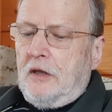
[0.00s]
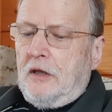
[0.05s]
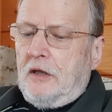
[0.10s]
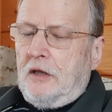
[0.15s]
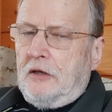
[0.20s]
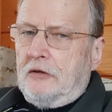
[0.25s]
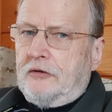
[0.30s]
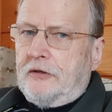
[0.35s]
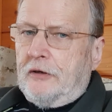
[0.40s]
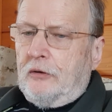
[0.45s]

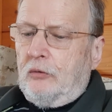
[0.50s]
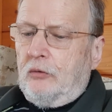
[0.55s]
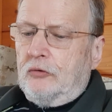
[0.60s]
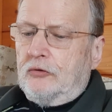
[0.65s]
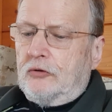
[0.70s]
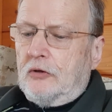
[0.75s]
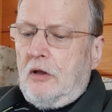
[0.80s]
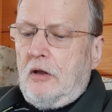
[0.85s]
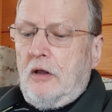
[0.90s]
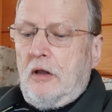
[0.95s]
he
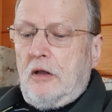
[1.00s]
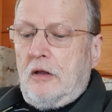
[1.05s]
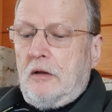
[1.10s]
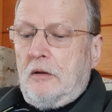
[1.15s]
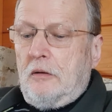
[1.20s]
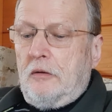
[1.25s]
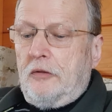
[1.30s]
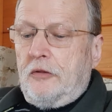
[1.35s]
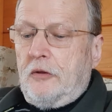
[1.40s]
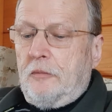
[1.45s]
tells
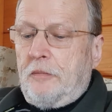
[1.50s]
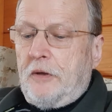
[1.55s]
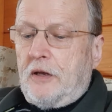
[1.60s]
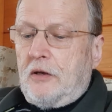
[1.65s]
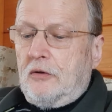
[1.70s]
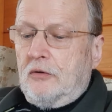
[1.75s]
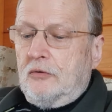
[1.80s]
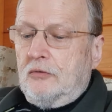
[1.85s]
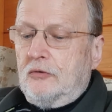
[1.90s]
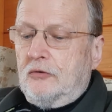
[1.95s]
the
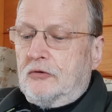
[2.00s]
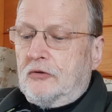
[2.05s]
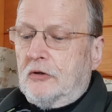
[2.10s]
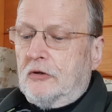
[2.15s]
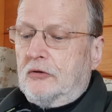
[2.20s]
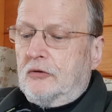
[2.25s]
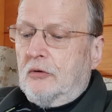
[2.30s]
bhikkhus